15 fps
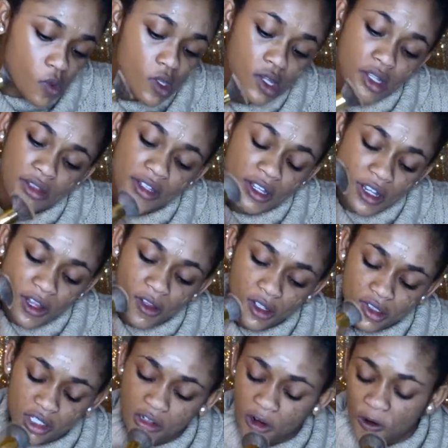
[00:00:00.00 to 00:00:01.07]
And the
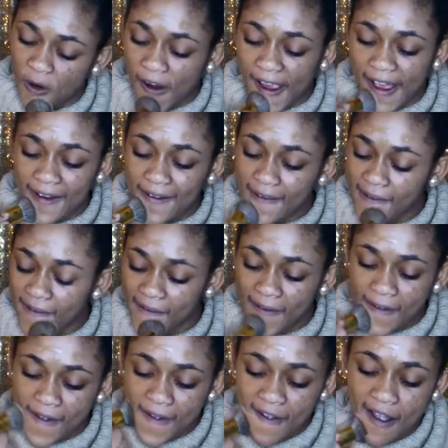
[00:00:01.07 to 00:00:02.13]
color's a little red,
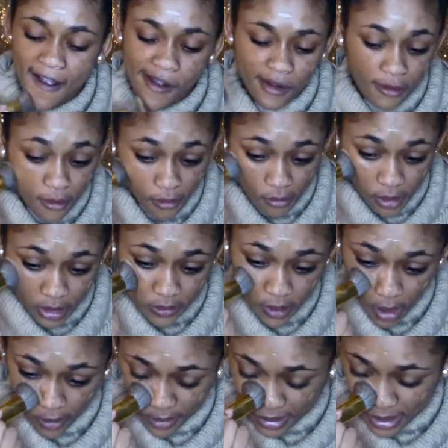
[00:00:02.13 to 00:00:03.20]
but it's
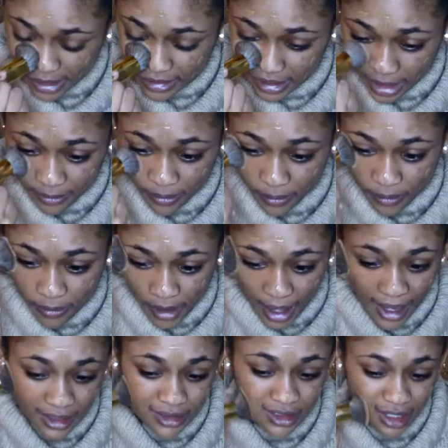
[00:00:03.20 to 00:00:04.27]
probably because I
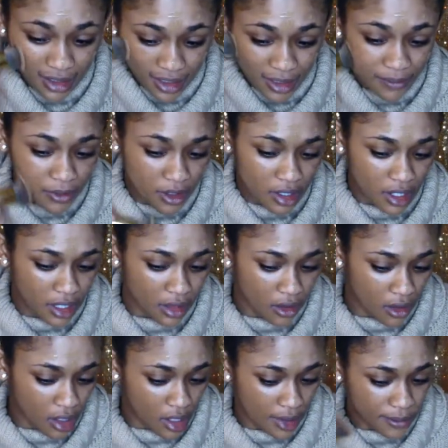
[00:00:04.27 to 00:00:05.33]
accidentally put a
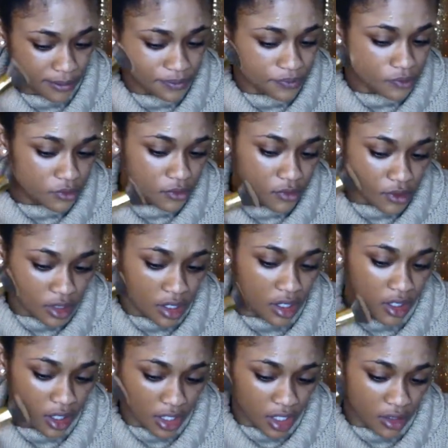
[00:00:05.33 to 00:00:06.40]
lot
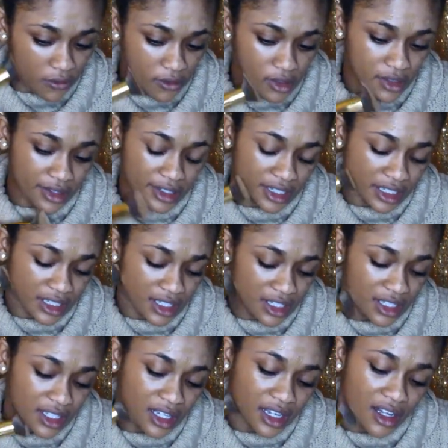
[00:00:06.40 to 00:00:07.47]
of
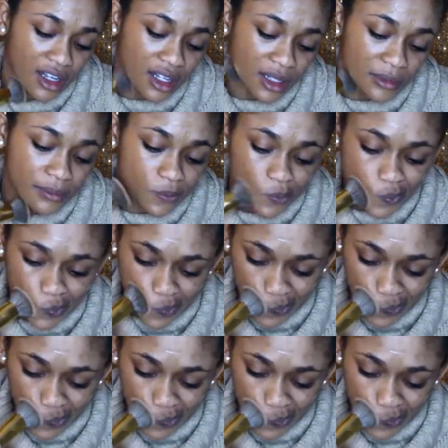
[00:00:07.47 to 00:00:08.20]
the um,